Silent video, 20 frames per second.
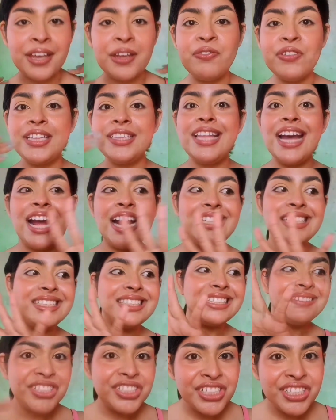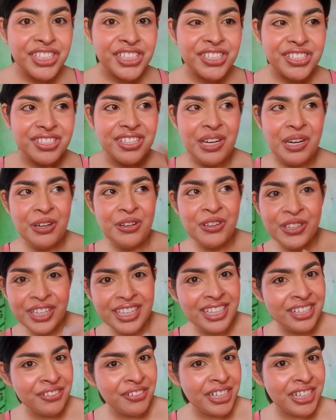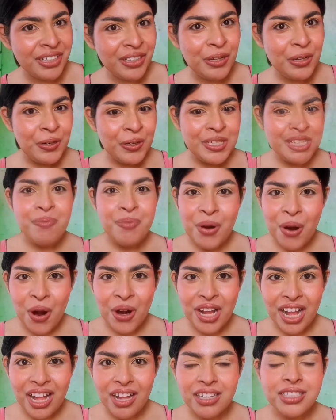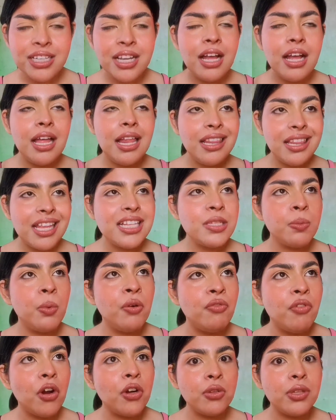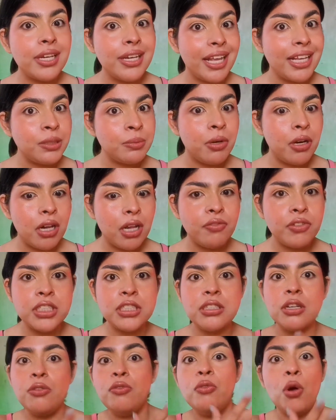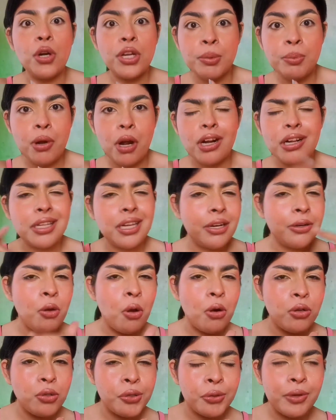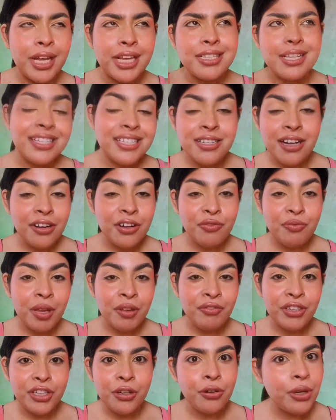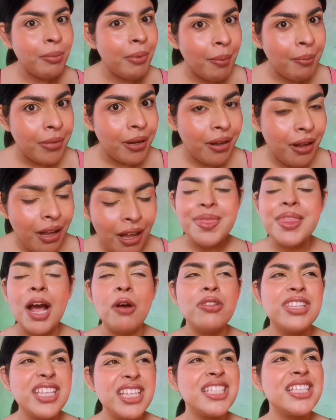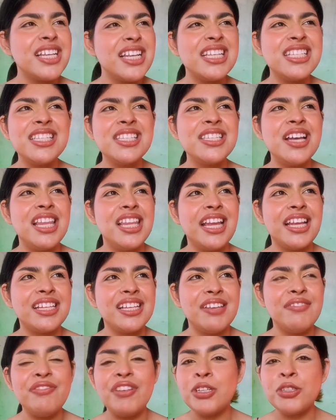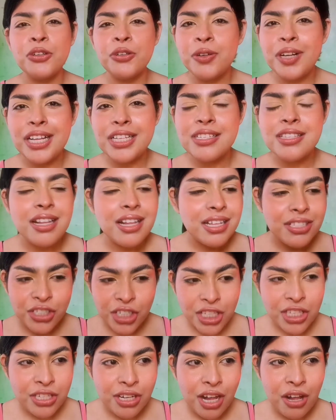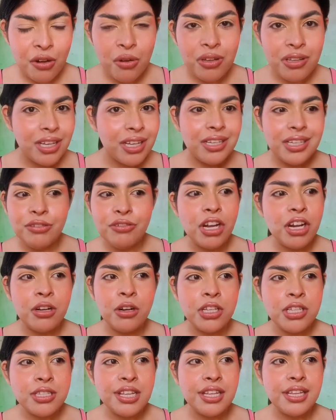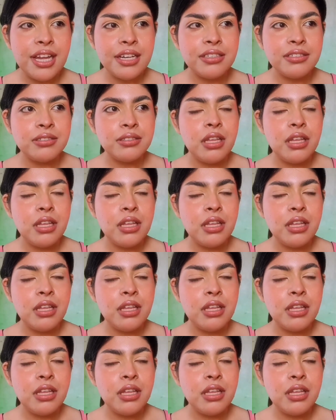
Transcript: with that first really good product, let's move on to the next product, which is the quirky product that I talked to you guys at the start of my video, remember? Now this is like, if I show you guys just now, you are gonna say that,